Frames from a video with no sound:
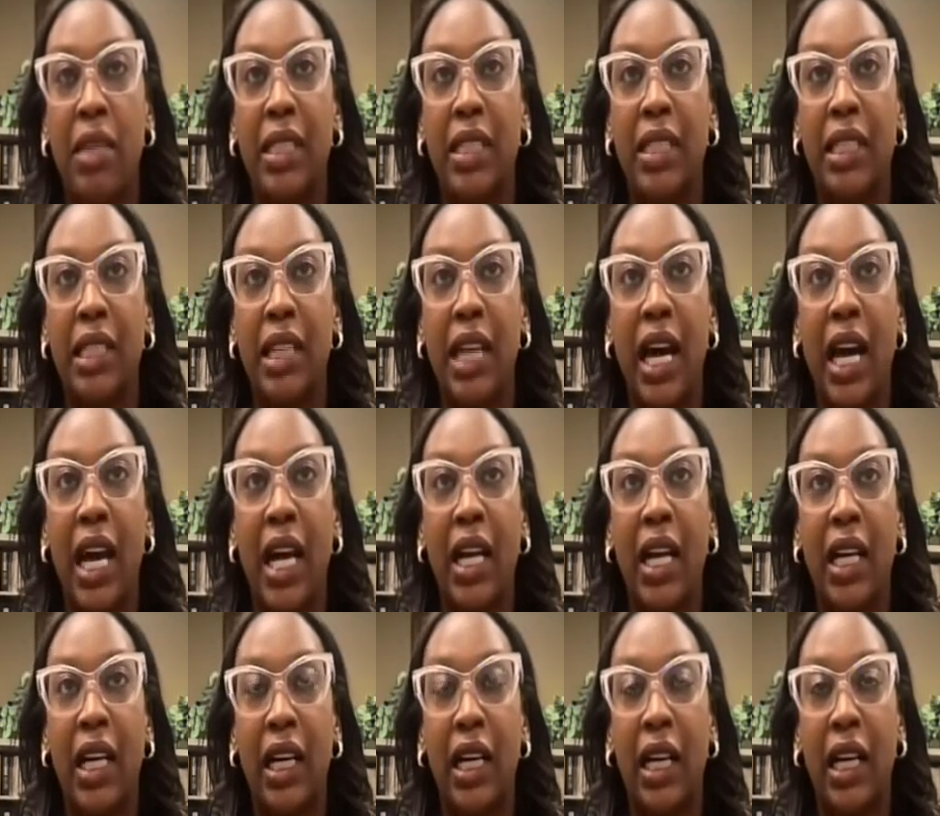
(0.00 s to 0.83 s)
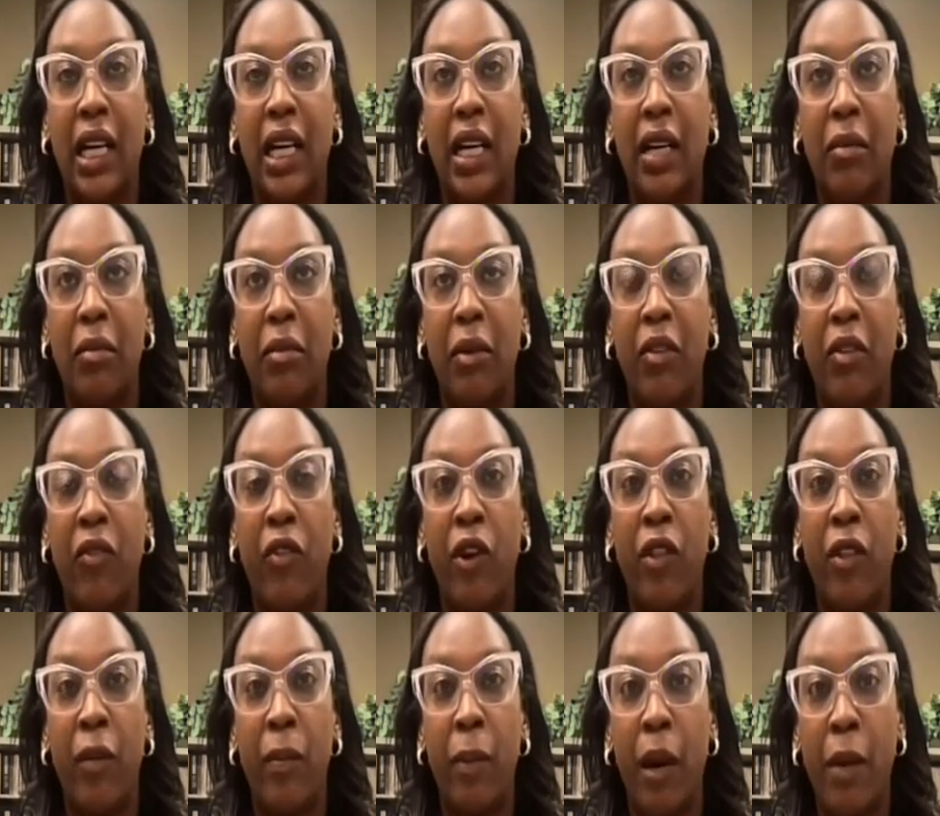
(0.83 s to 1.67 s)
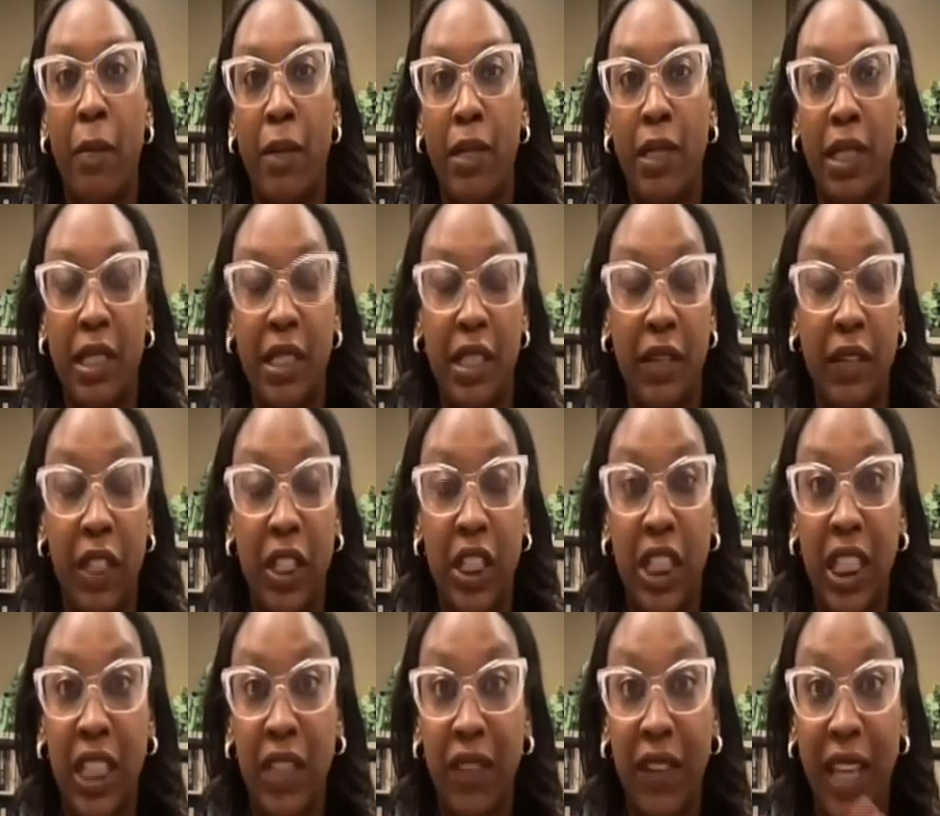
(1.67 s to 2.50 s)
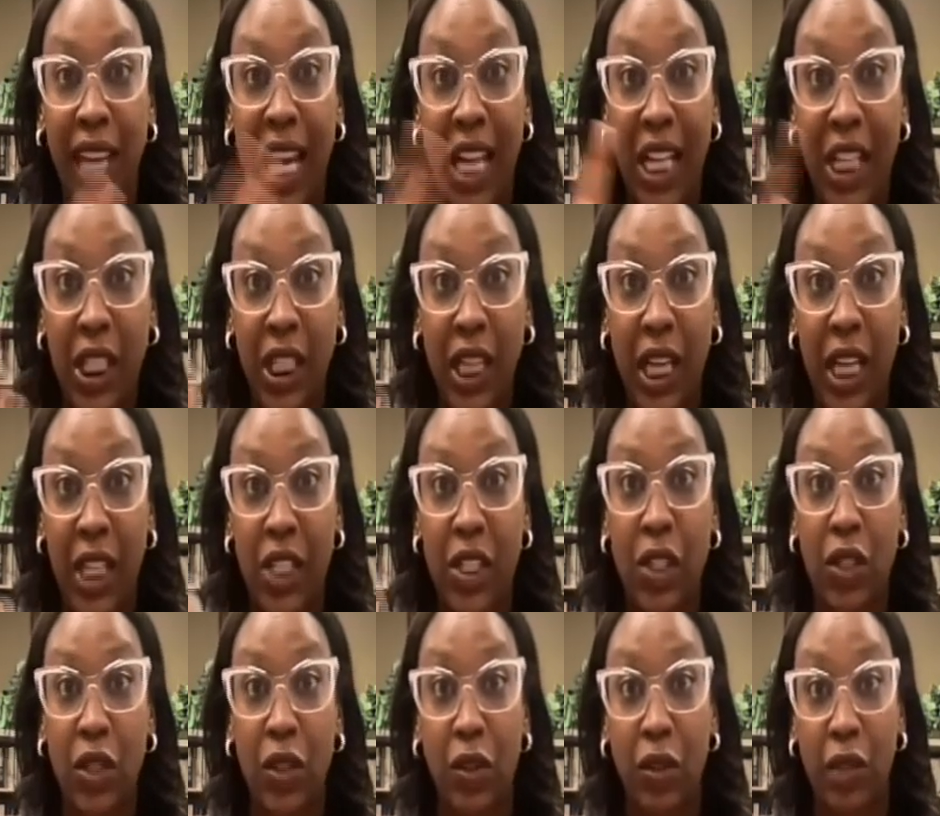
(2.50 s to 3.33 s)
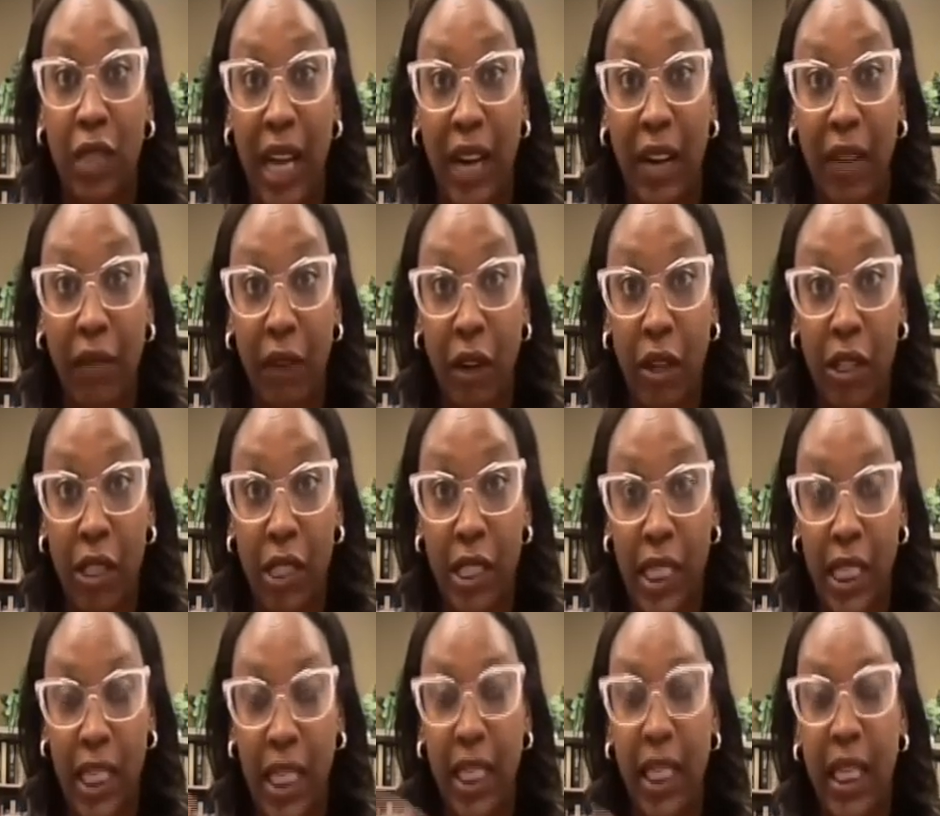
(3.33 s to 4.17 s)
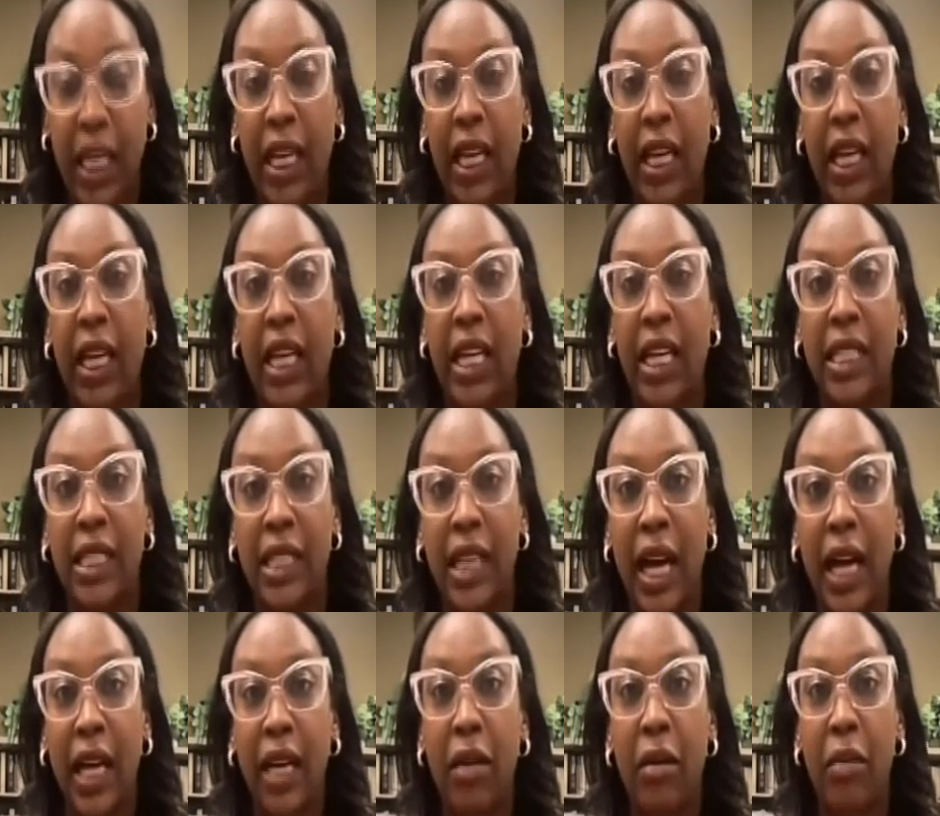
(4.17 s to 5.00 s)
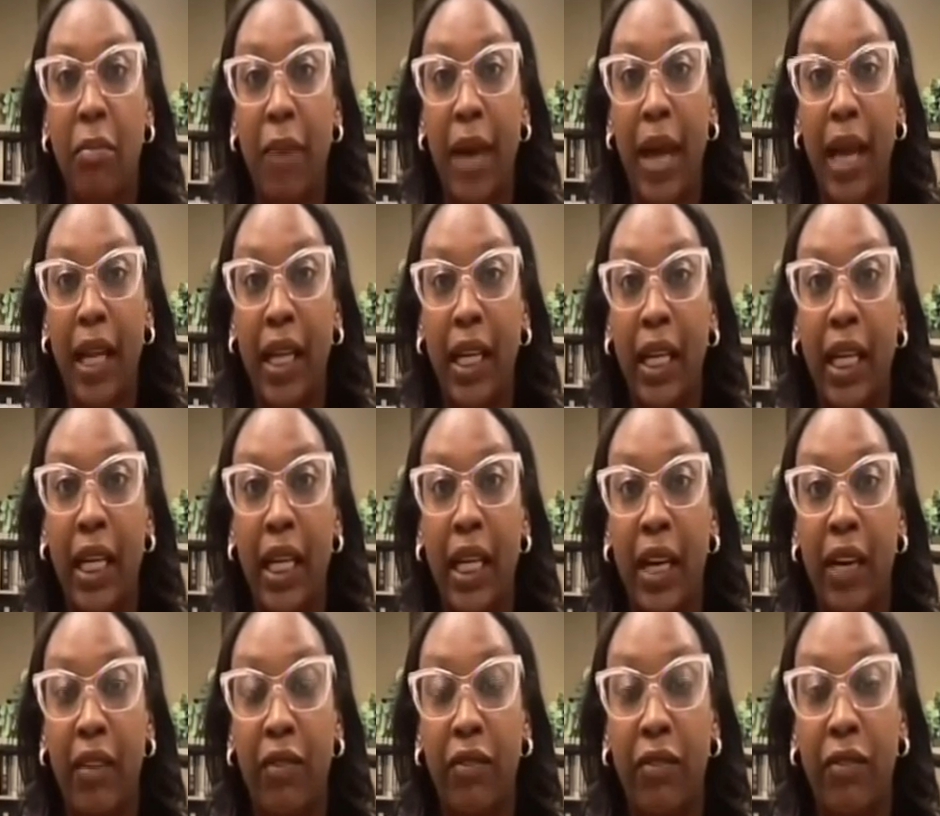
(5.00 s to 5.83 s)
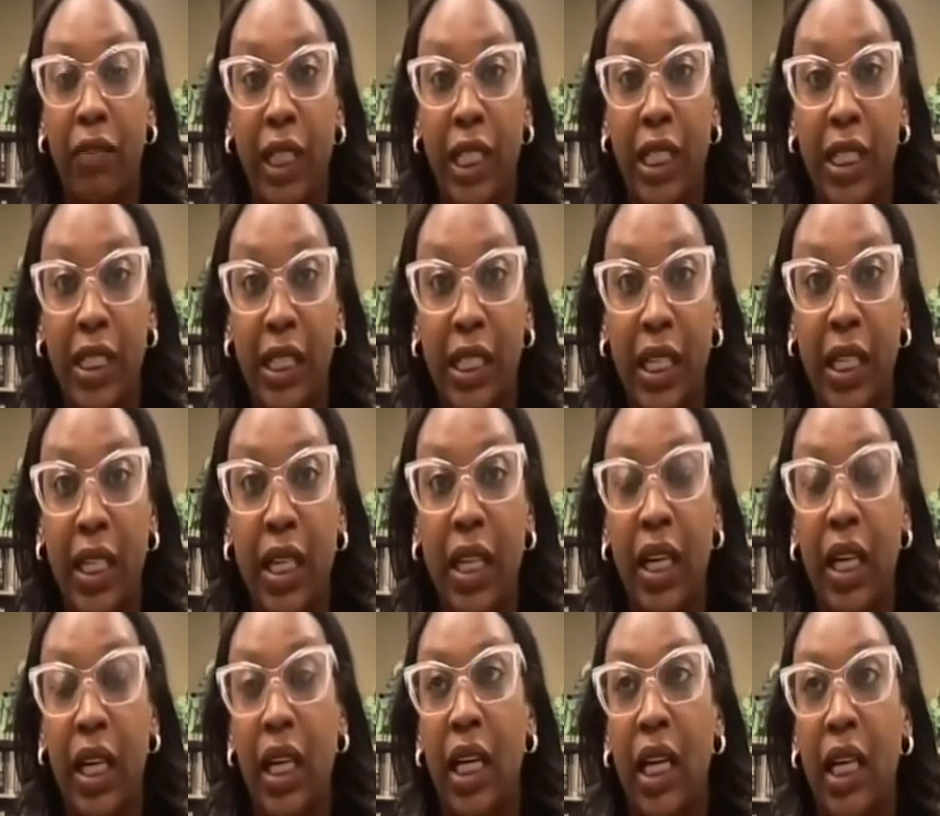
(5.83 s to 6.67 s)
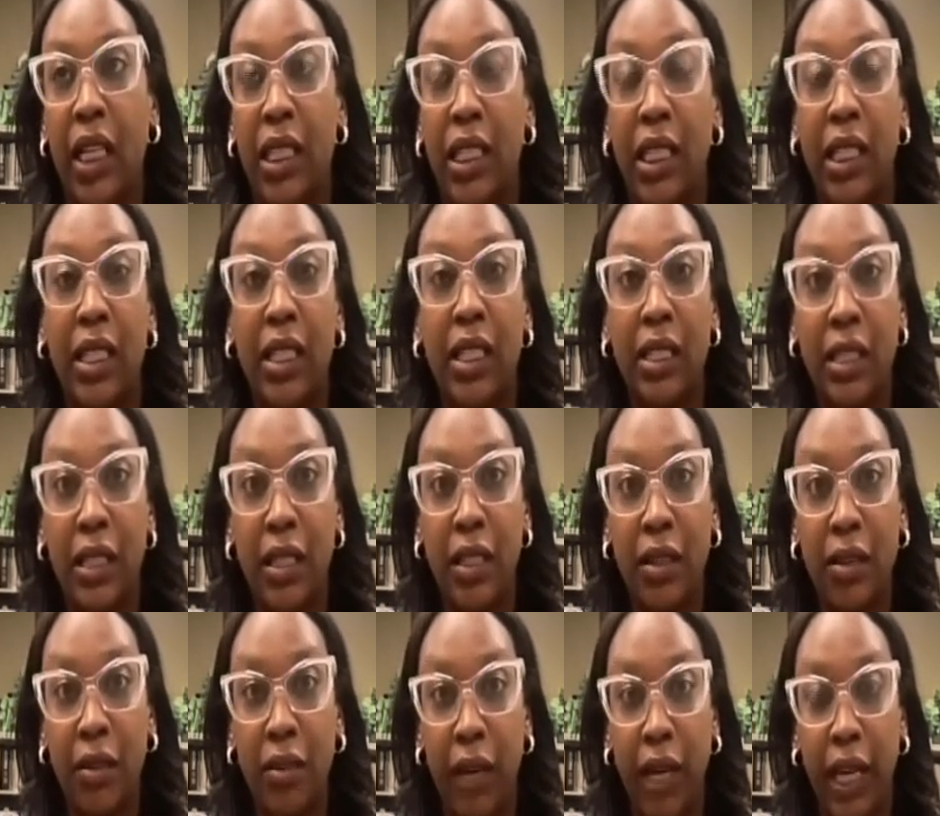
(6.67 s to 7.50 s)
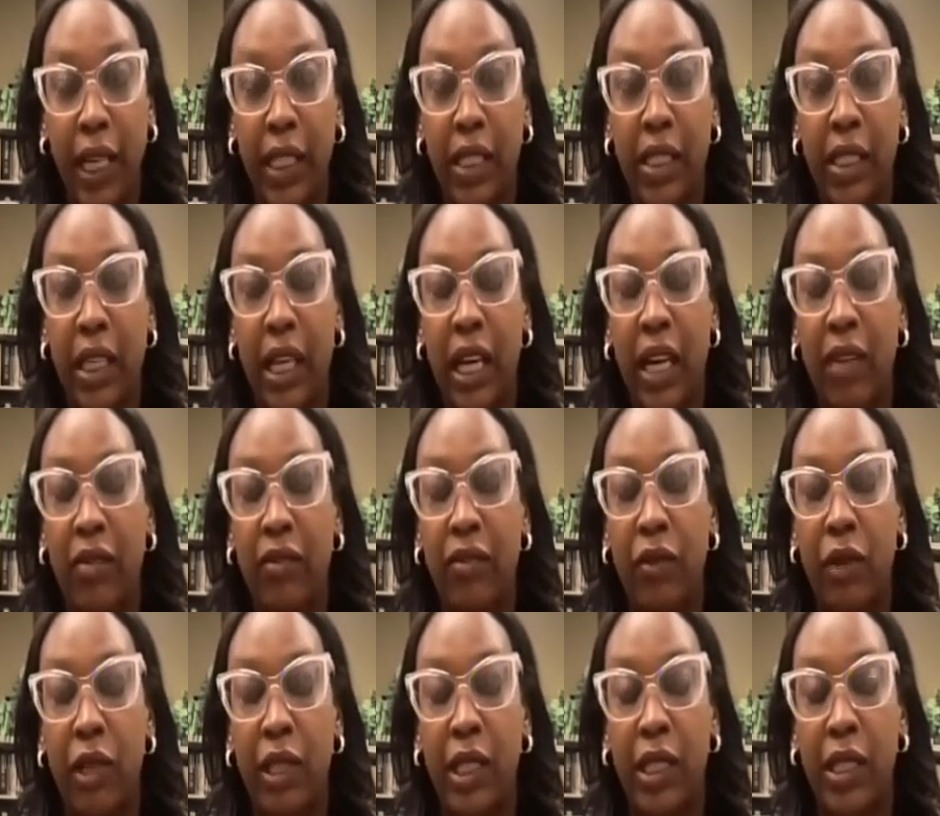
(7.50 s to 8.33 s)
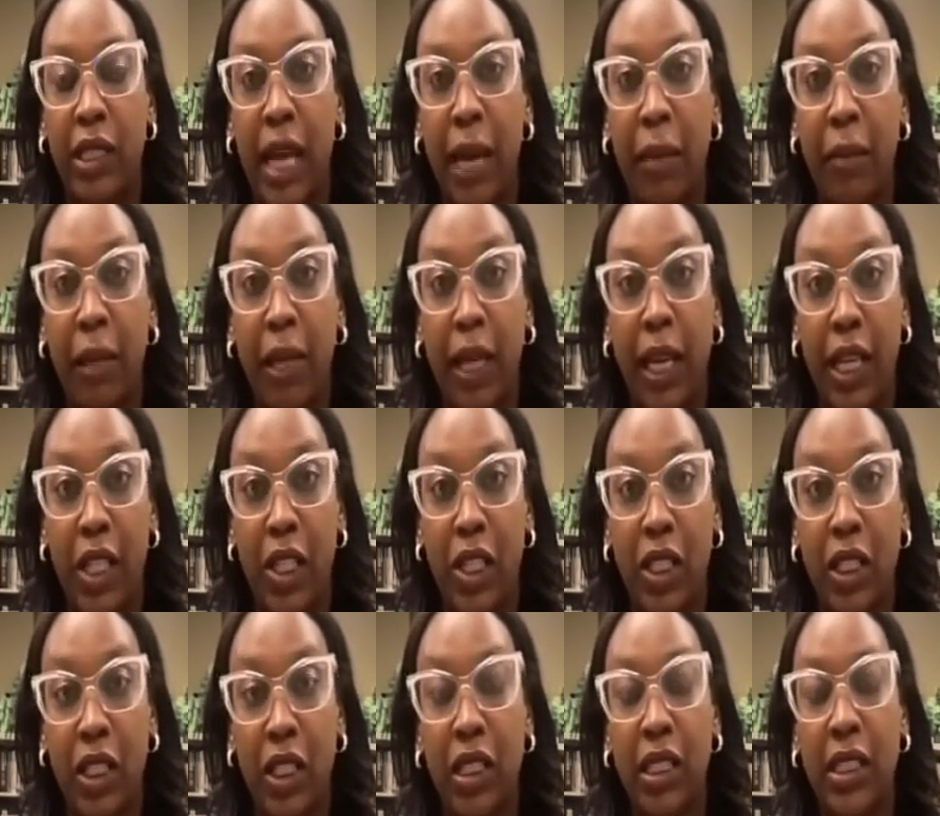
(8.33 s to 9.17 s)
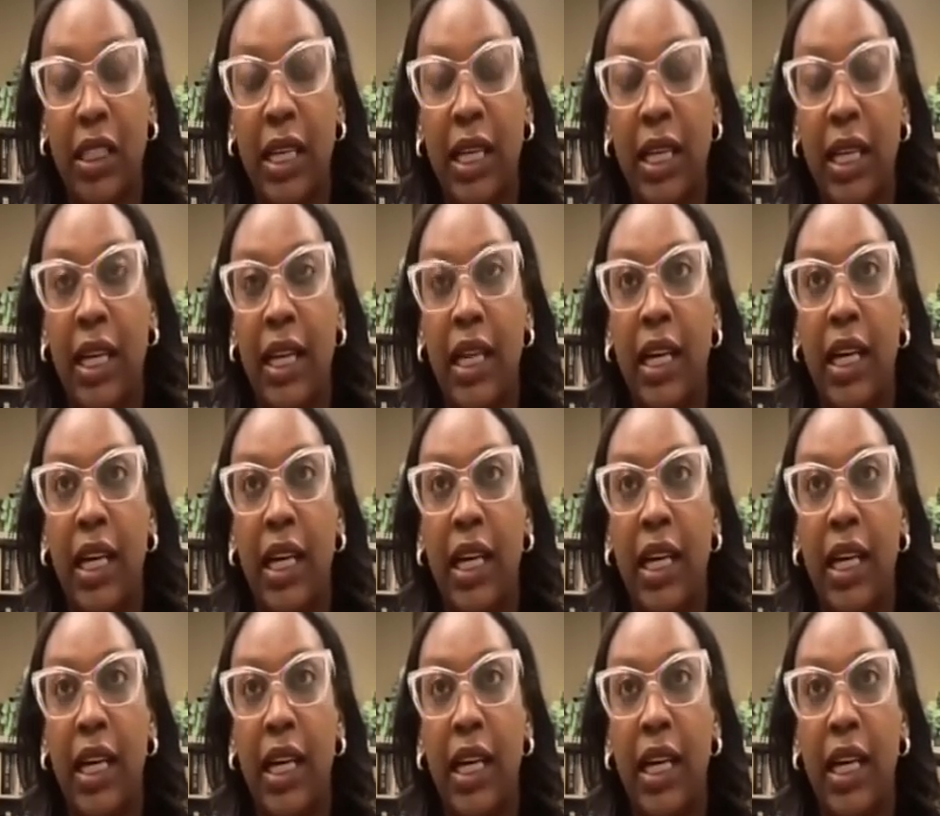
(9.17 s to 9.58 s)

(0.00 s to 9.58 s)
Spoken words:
is not, for the purposes of achieving educational diversity, is not compelling enough reason to consider race for these applications.